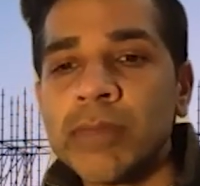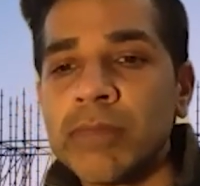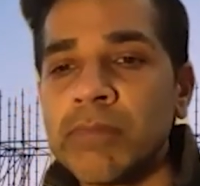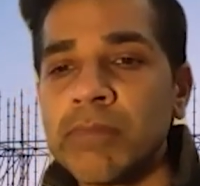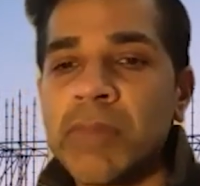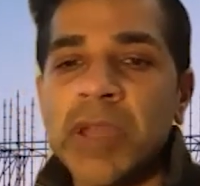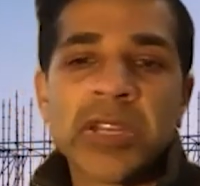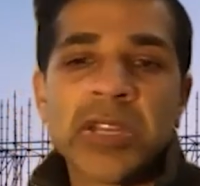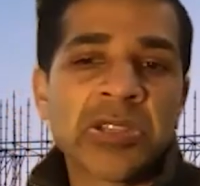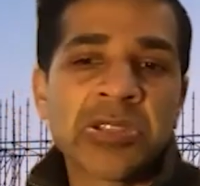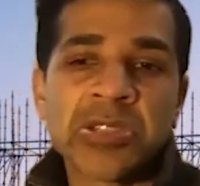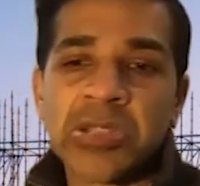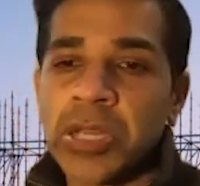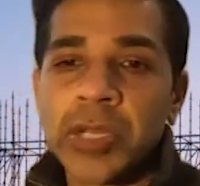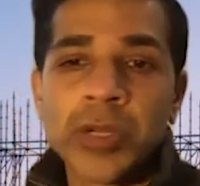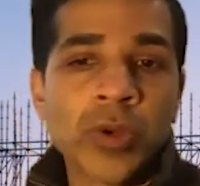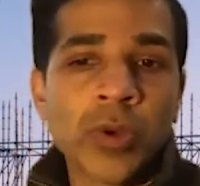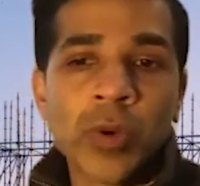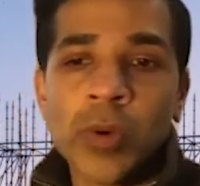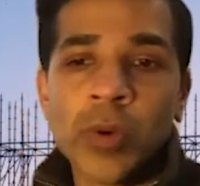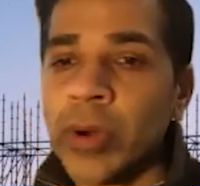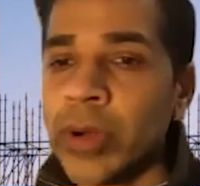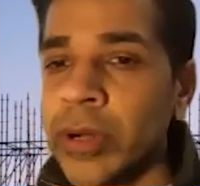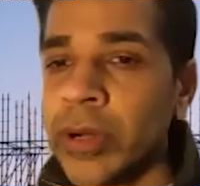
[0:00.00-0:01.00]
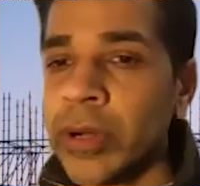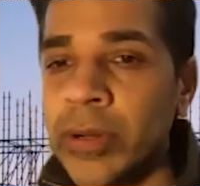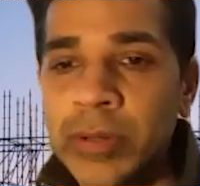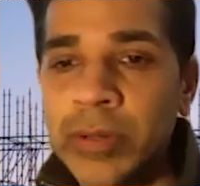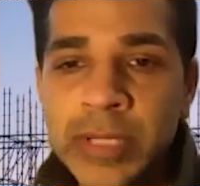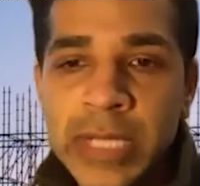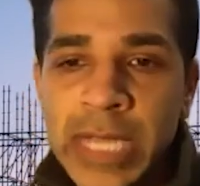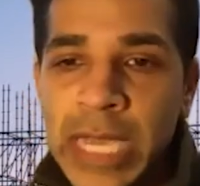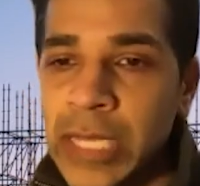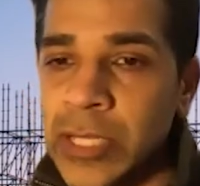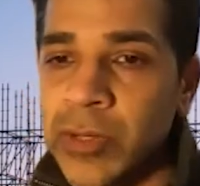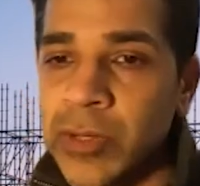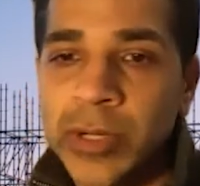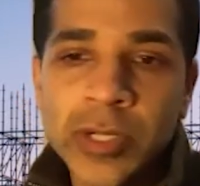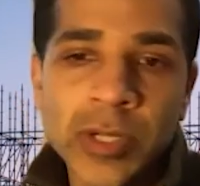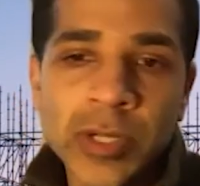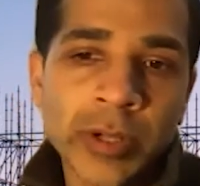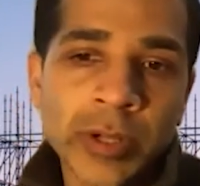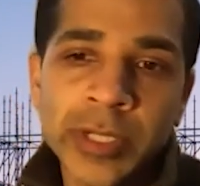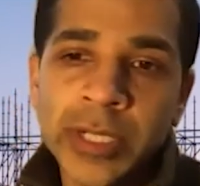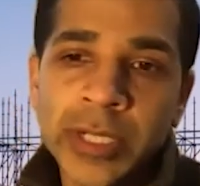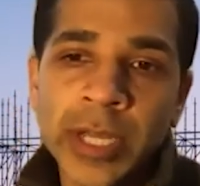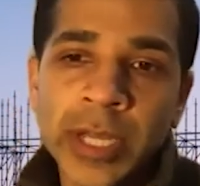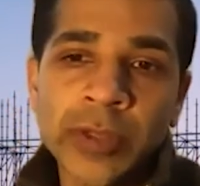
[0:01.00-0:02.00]
may just ignore tax credits
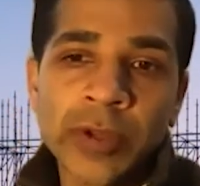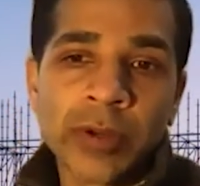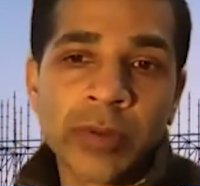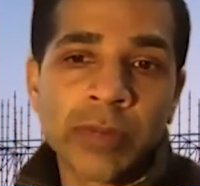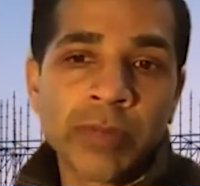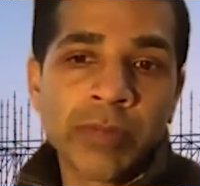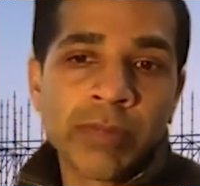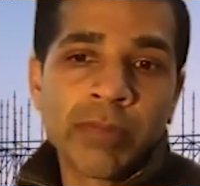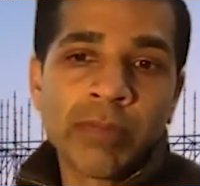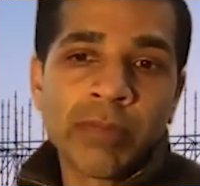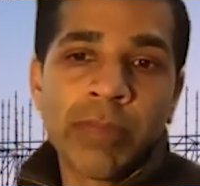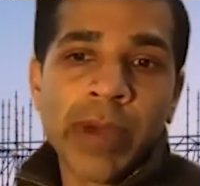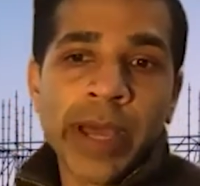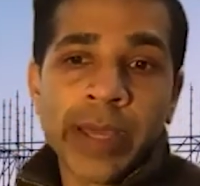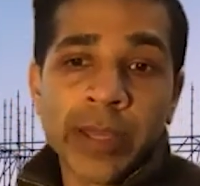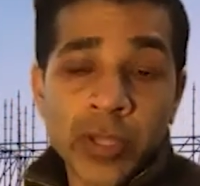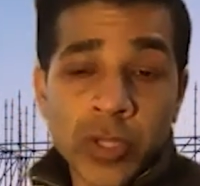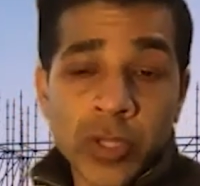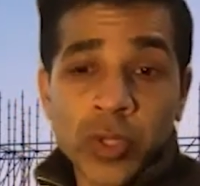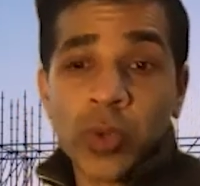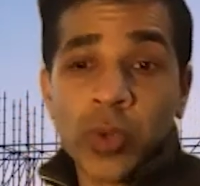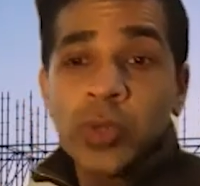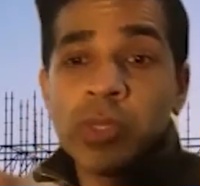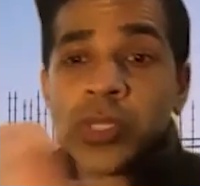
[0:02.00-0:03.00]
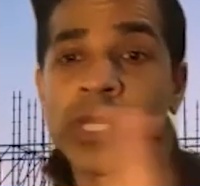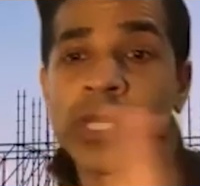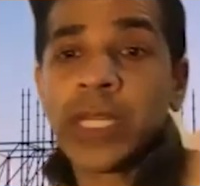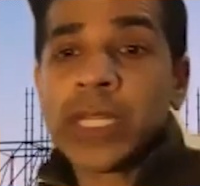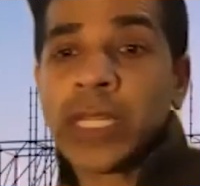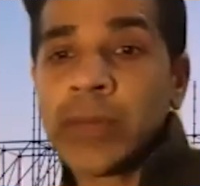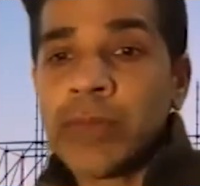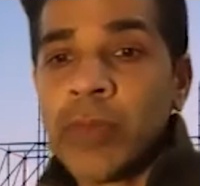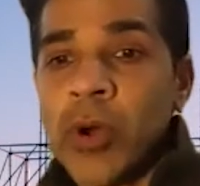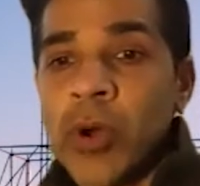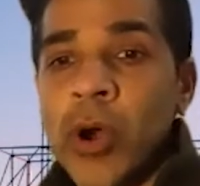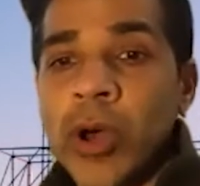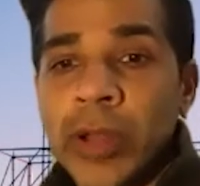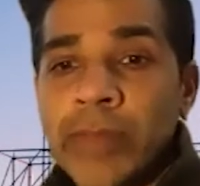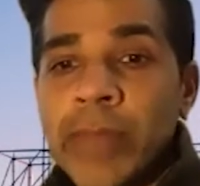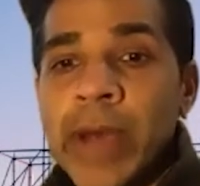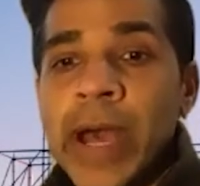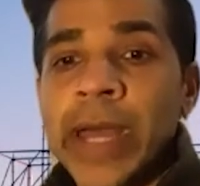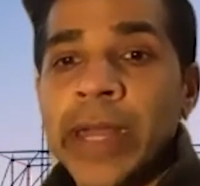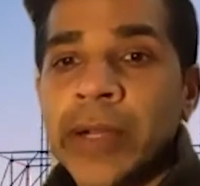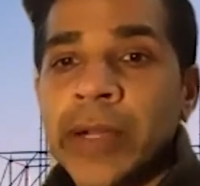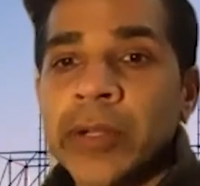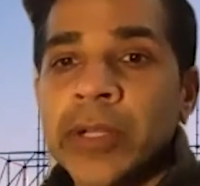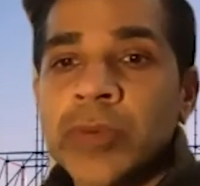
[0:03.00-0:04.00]
altogether by associating them
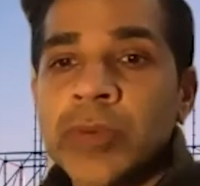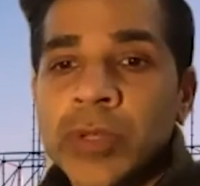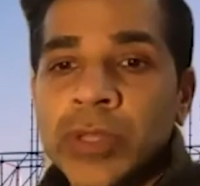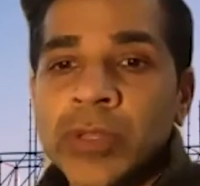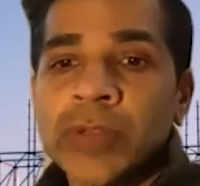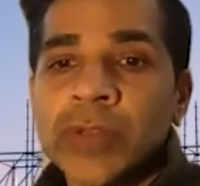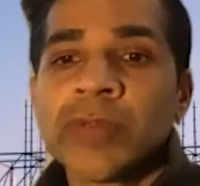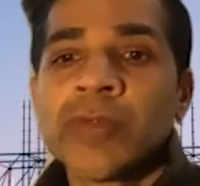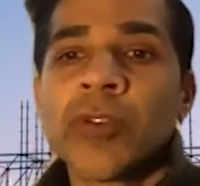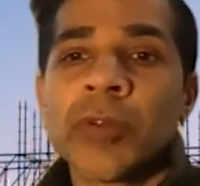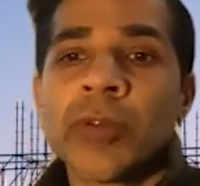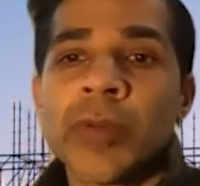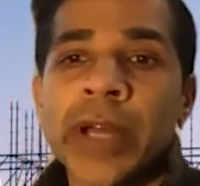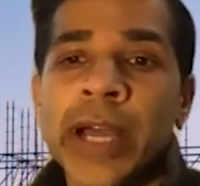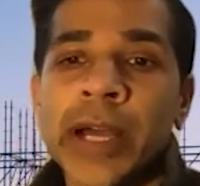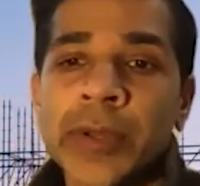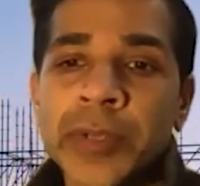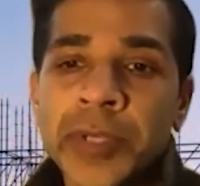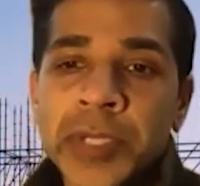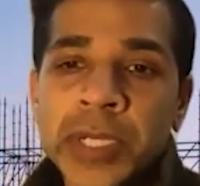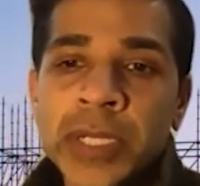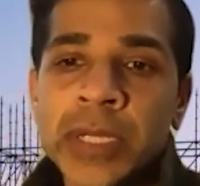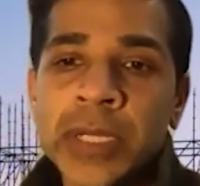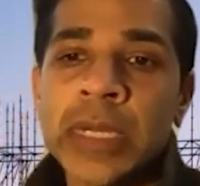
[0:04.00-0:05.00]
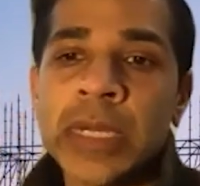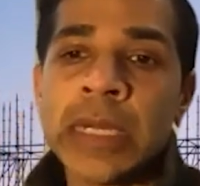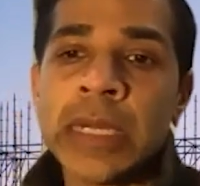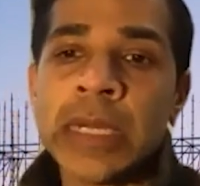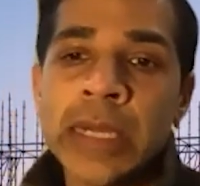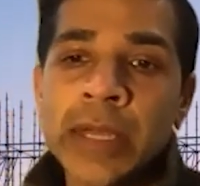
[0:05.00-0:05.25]
automatically with affordable housing,